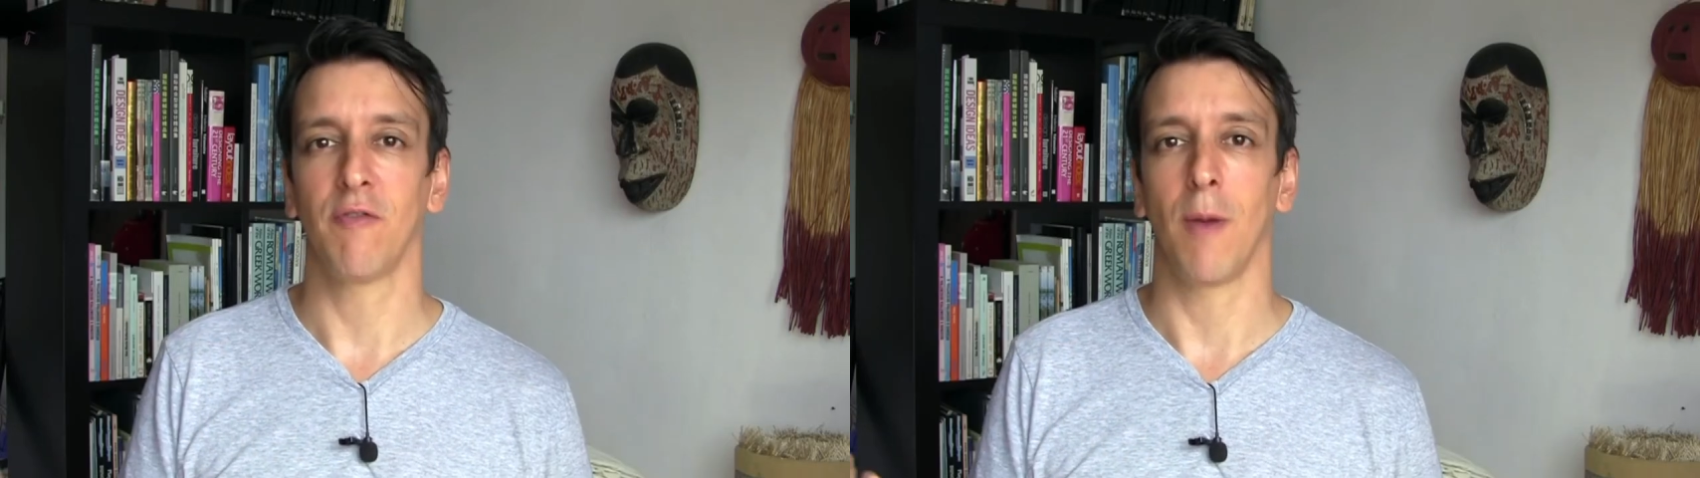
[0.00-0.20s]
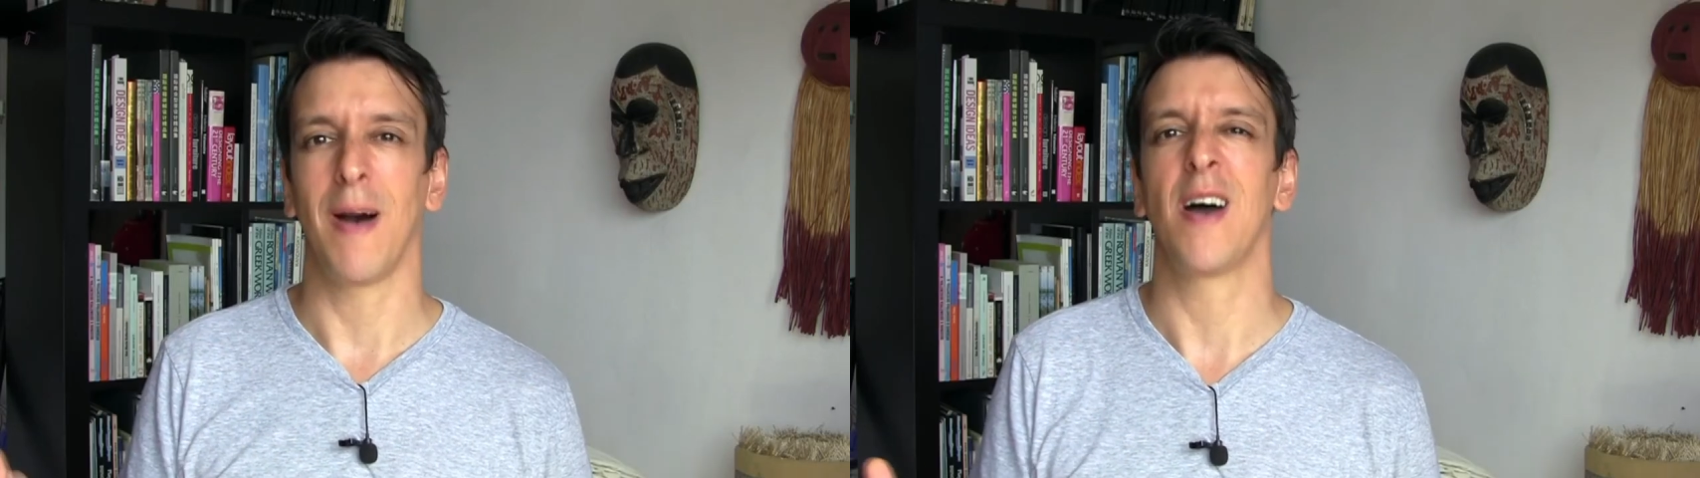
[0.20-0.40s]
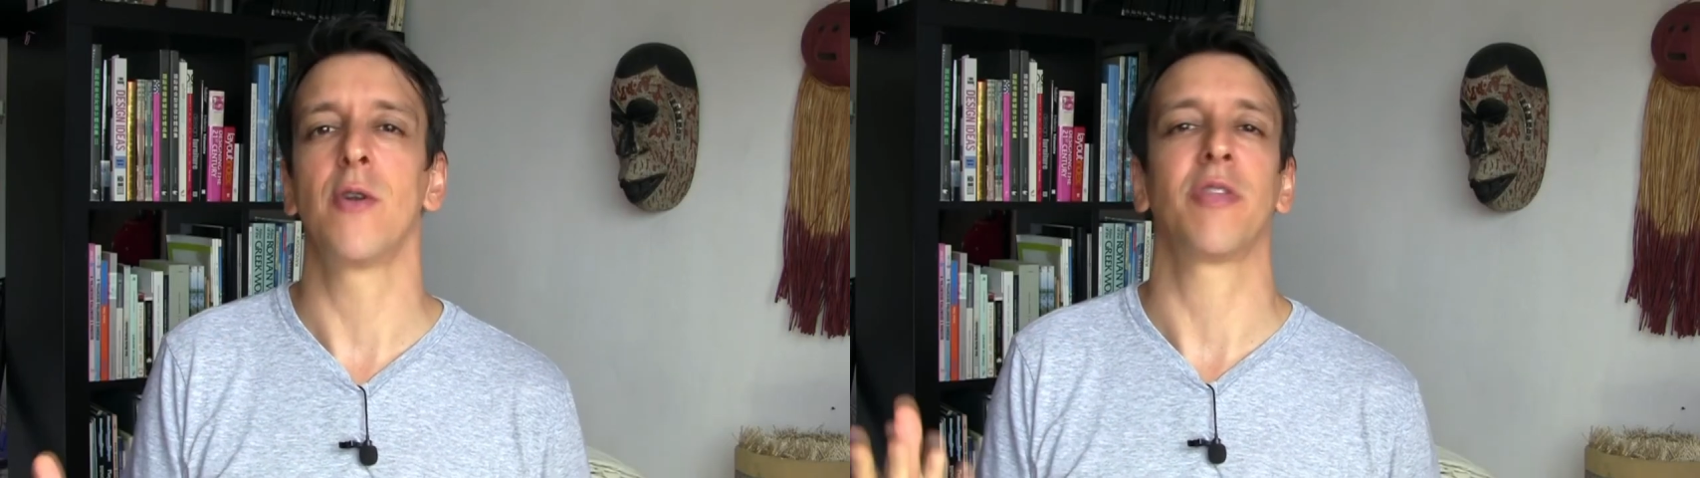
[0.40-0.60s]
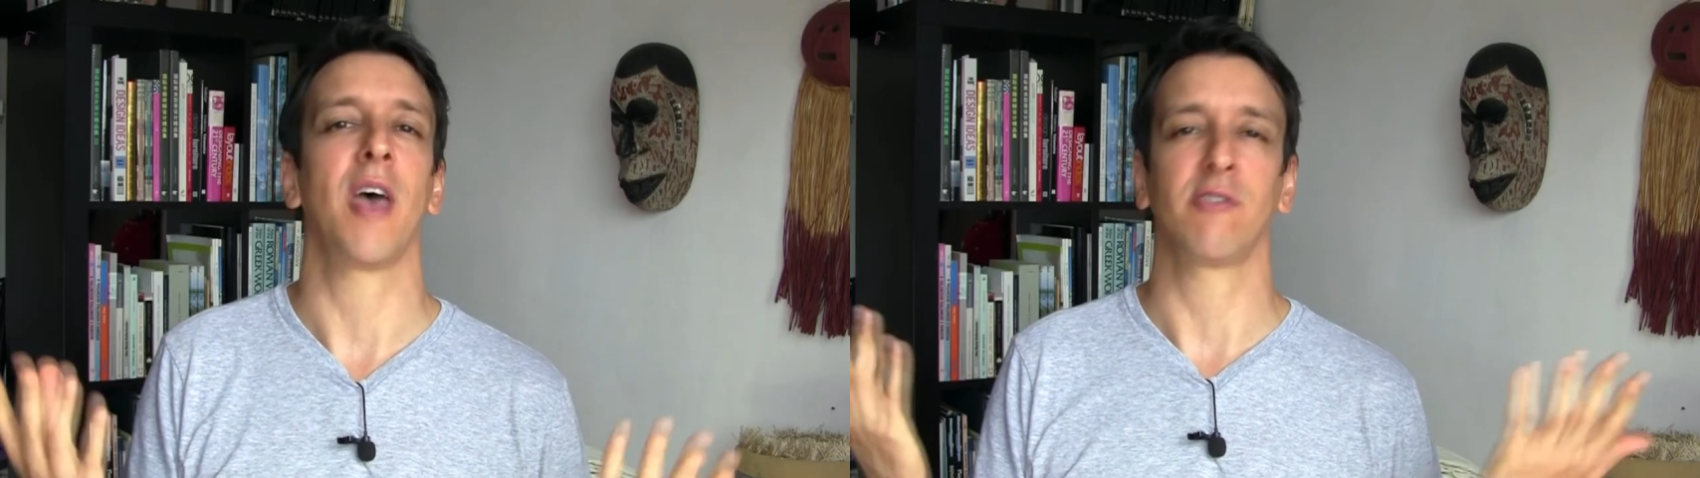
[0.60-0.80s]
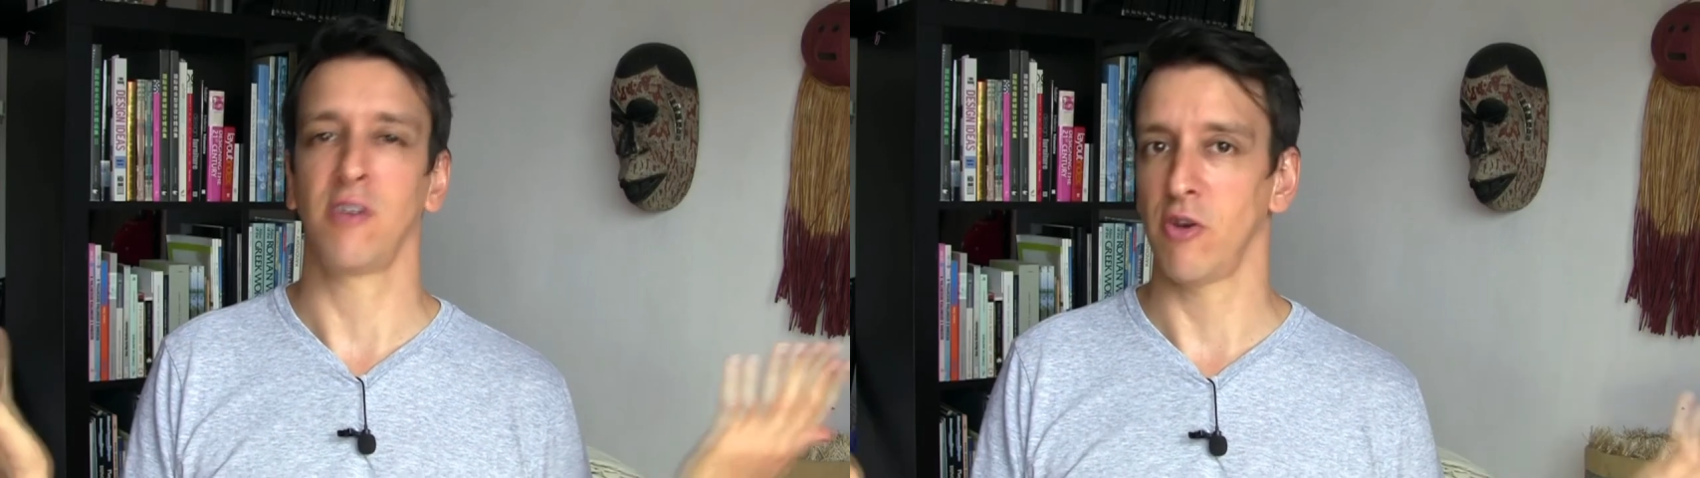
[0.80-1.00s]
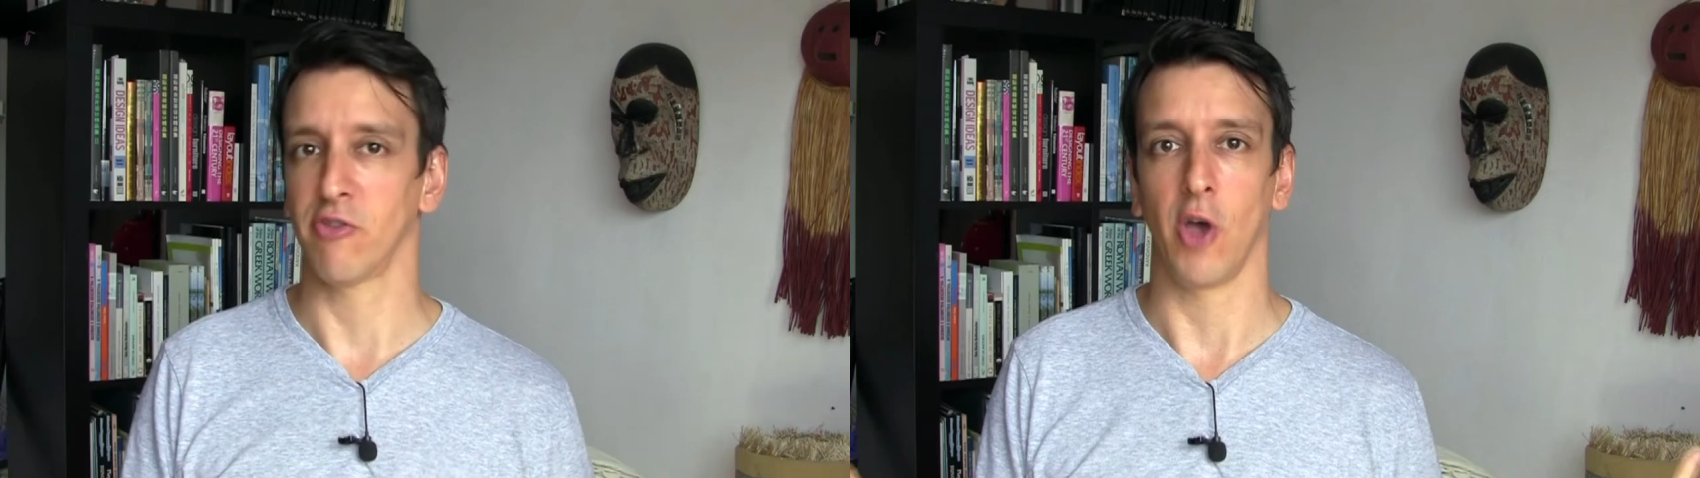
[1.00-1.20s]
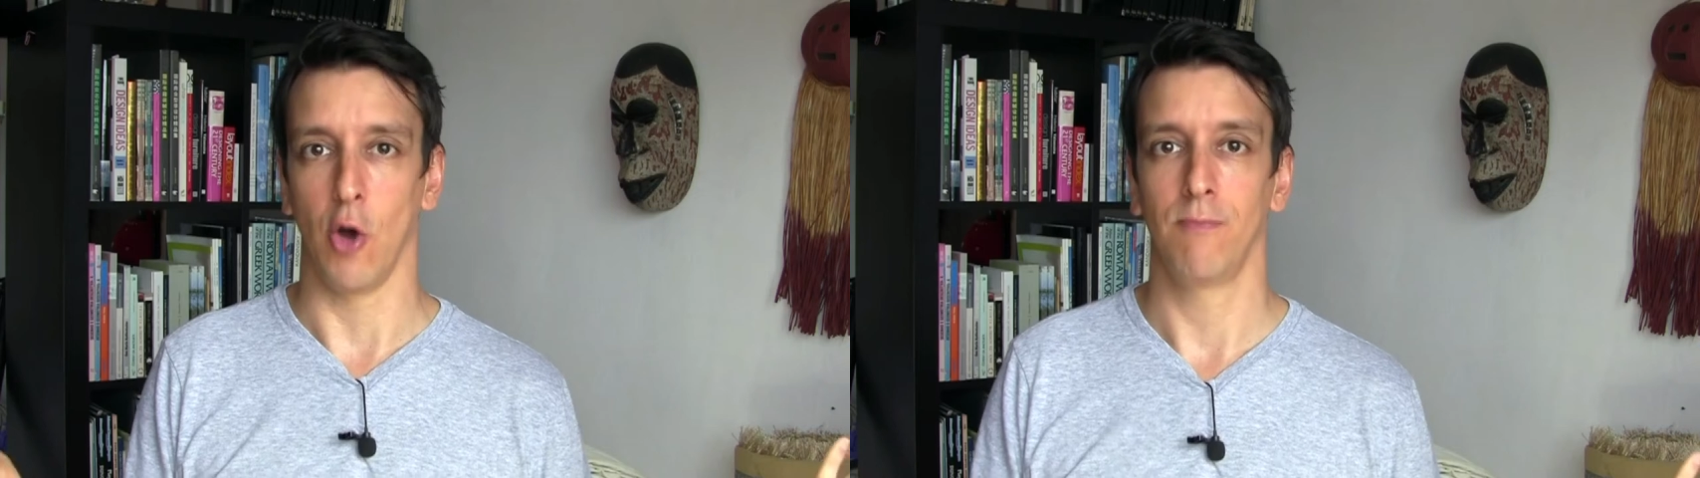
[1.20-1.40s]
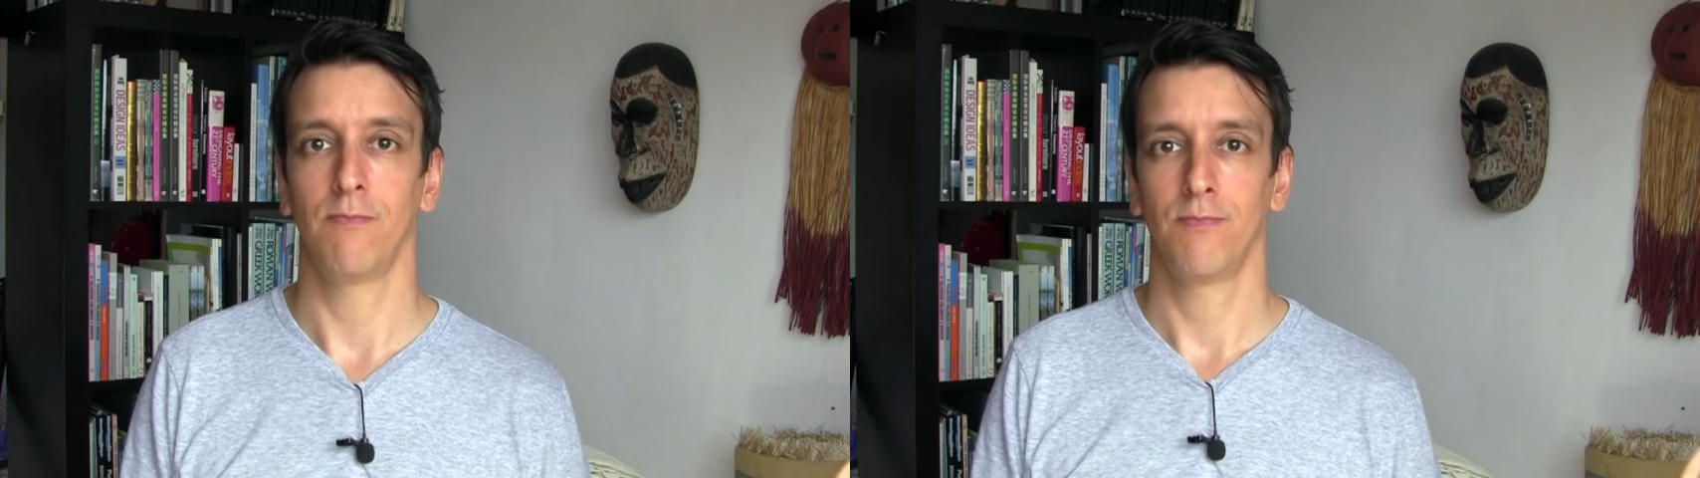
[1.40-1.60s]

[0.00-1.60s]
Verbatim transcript: from 100,000 years ago.